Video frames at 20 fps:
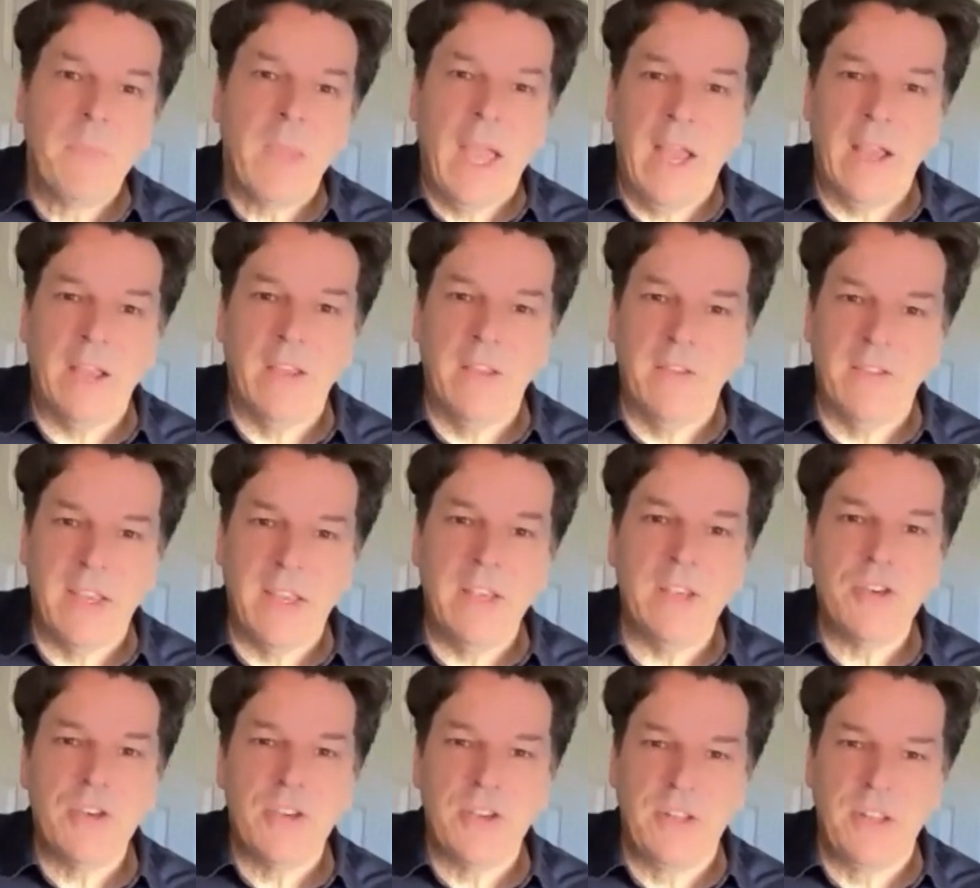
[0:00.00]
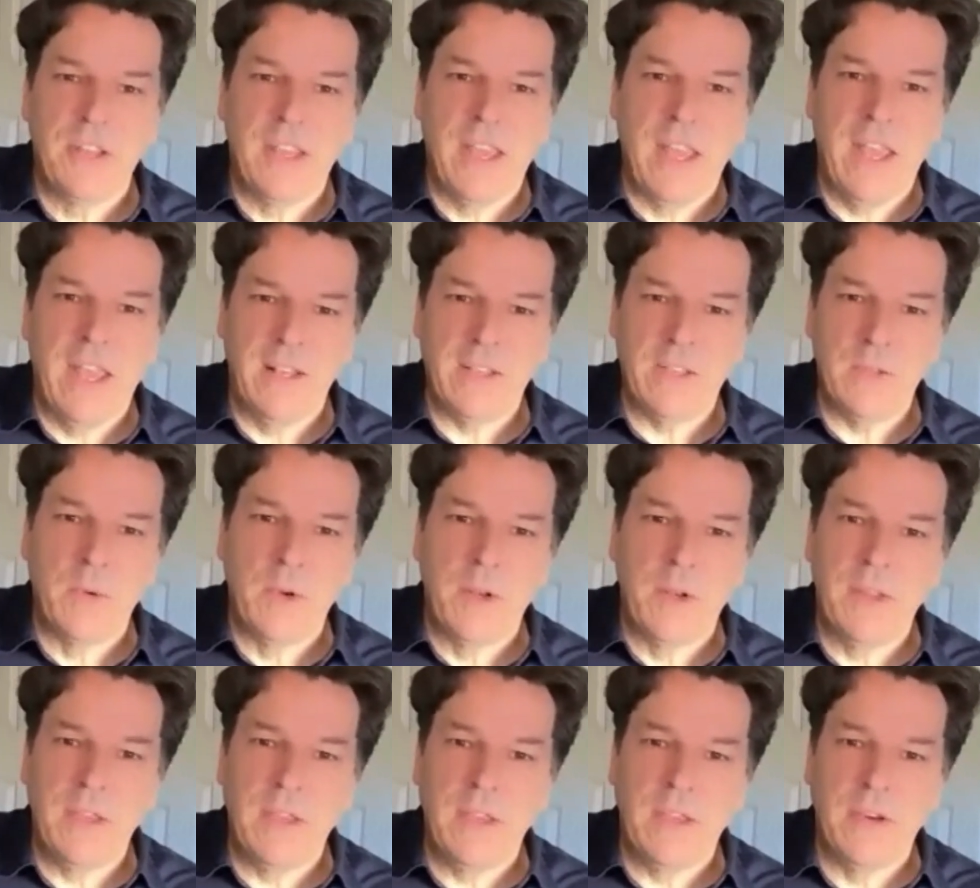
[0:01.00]
accusation against one of
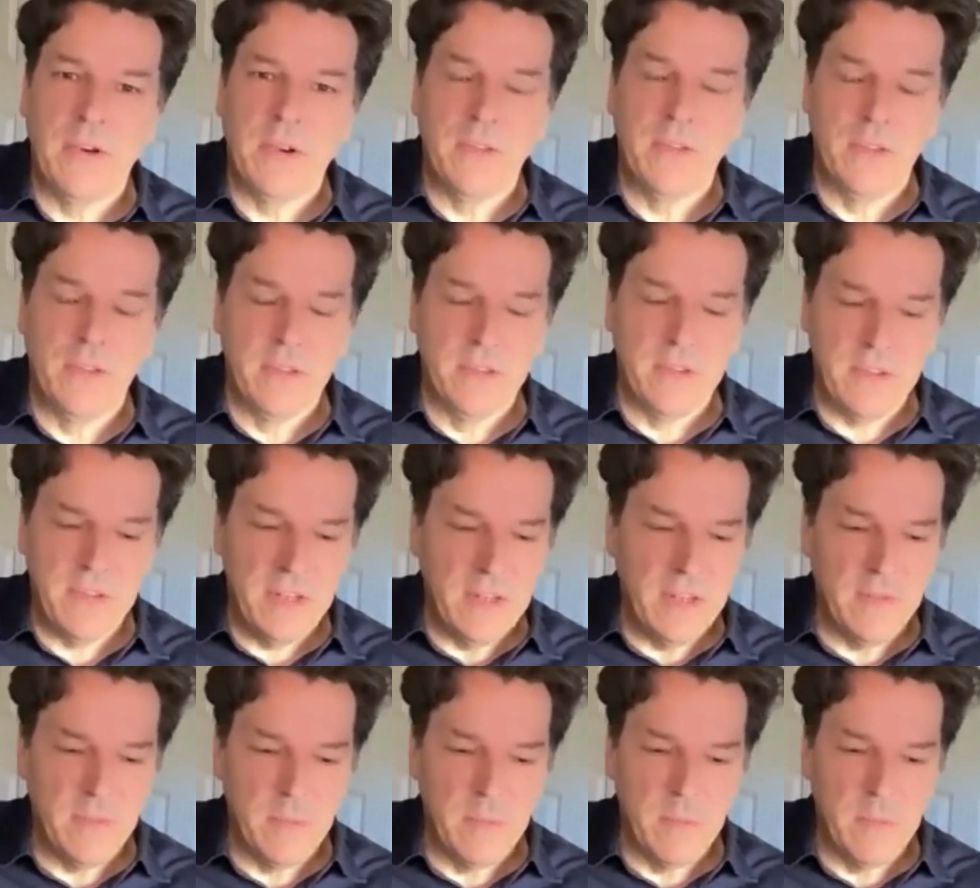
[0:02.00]
the city's